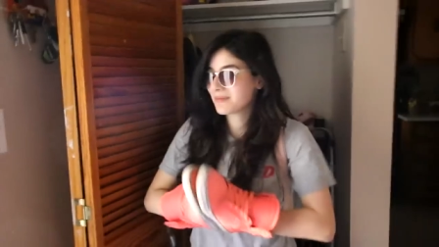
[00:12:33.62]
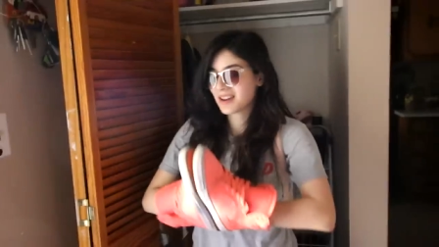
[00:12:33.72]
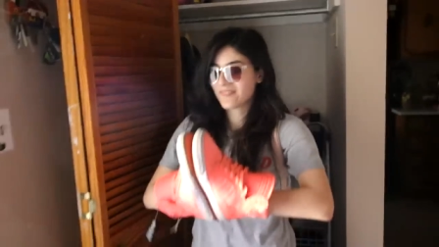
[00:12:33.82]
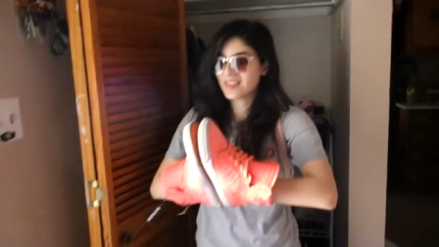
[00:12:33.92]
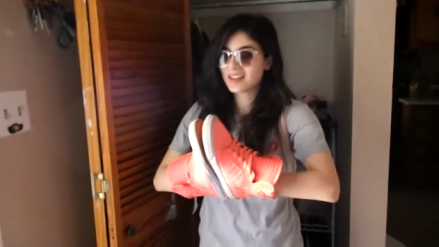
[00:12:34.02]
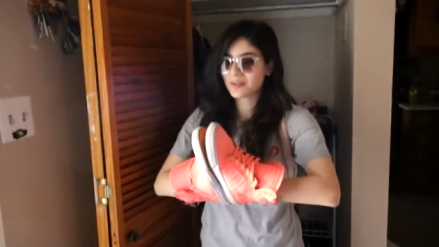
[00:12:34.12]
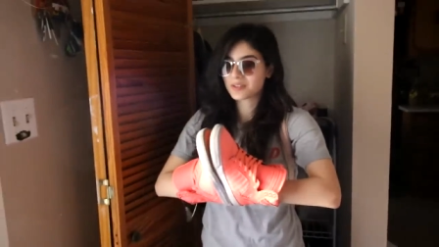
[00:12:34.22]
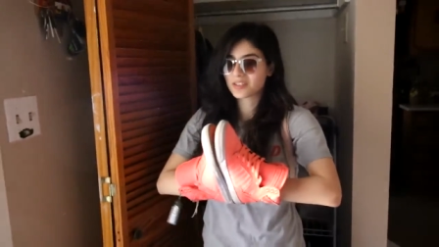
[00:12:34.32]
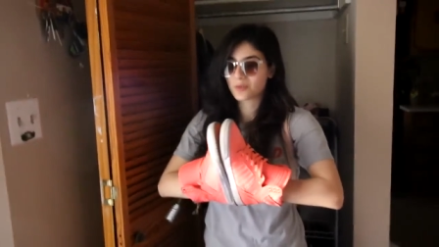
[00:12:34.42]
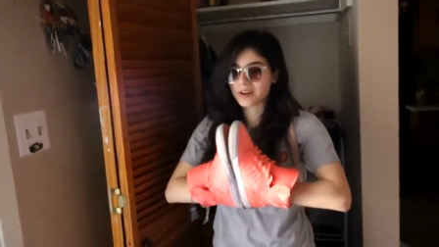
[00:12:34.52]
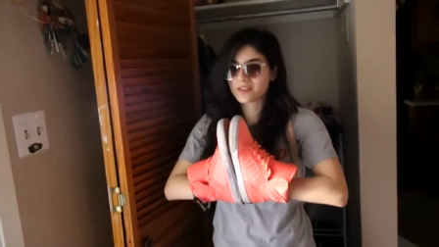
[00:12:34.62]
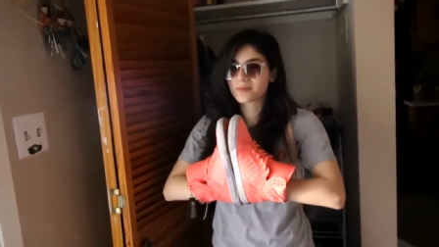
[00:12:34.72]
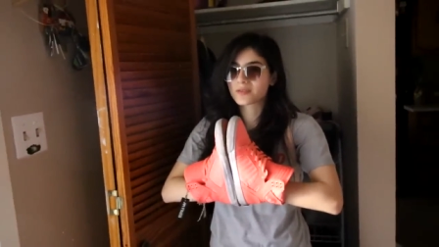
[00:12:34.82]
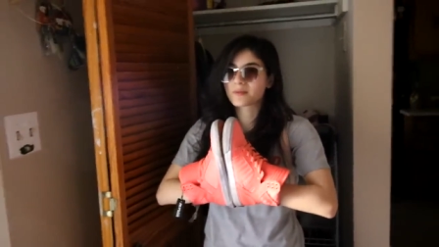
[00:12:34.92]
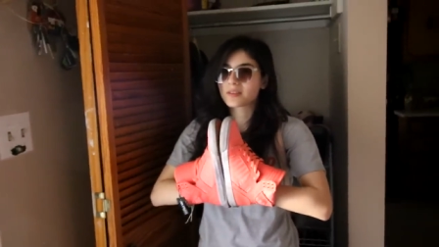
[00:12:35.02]
I mean, I feel like I would still wear
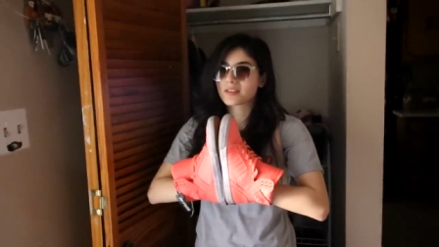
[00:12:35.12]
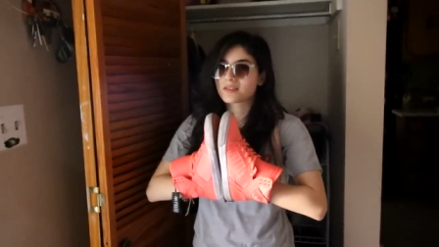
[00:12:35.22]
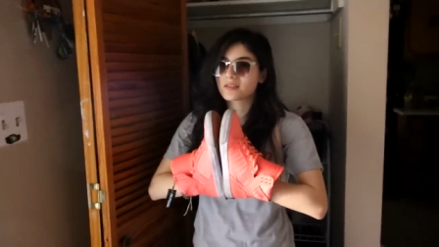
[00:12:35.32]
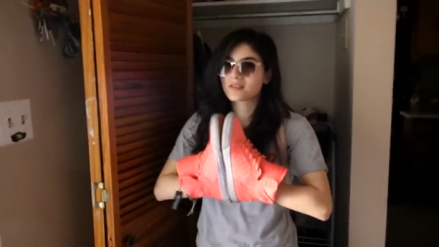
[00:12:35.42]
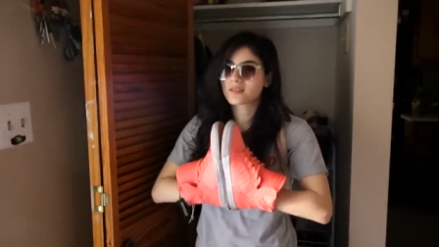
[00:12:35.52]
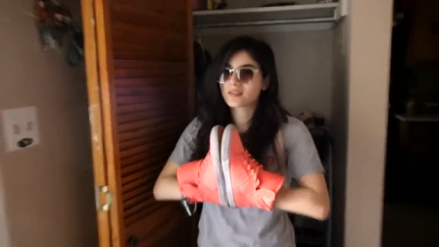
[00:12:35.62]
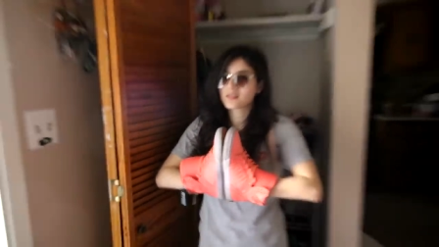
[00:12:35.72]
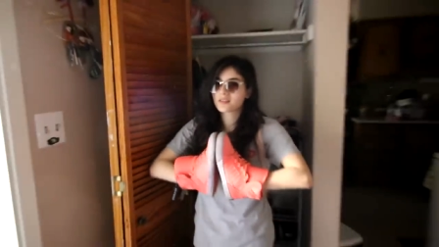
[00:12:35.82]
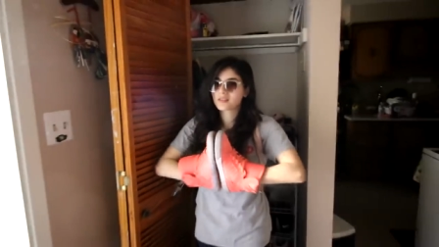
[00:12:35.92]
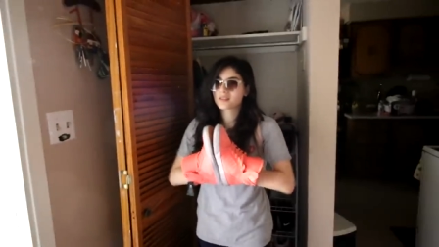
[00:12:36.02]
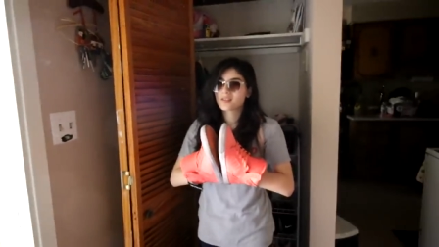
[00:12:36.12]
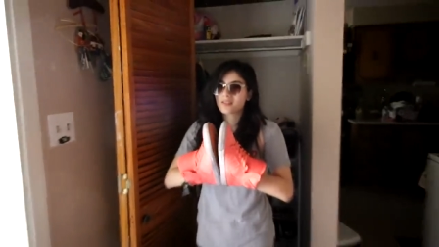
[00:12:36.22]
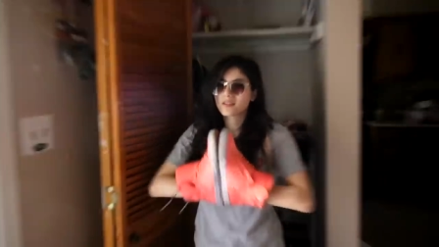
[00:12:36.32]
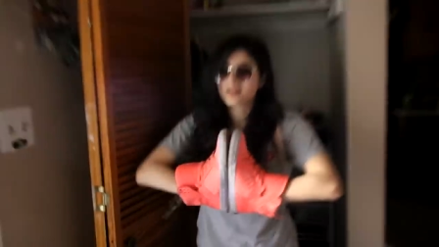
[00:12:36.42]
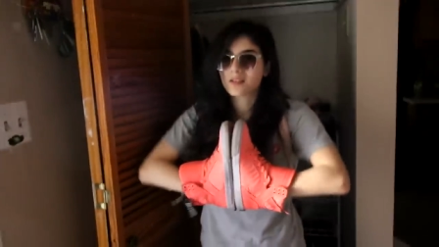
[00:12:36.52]
them some days. Yeah. When
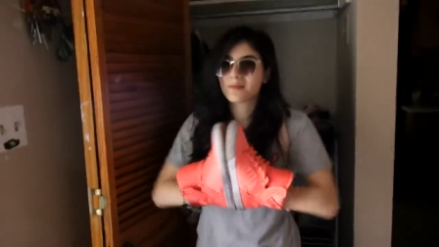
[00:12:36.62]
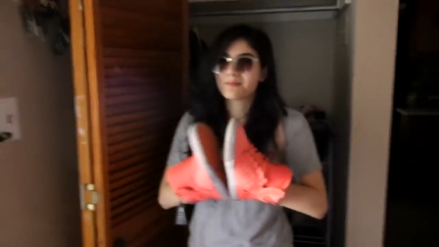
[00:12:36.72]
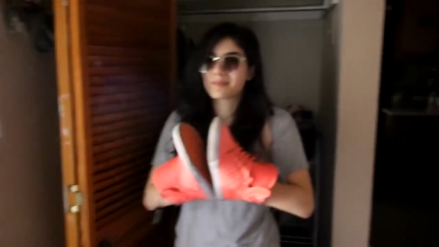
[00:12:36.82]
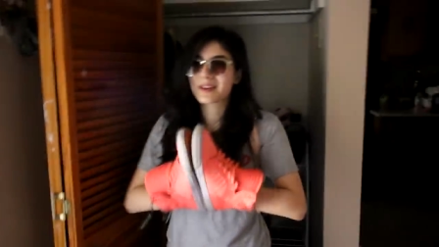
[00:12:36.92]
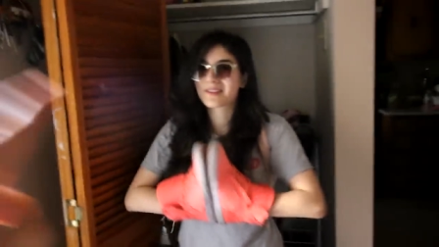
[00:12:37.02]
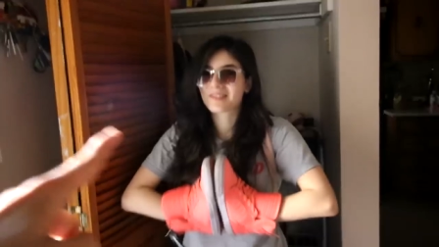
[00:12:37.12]
was the last time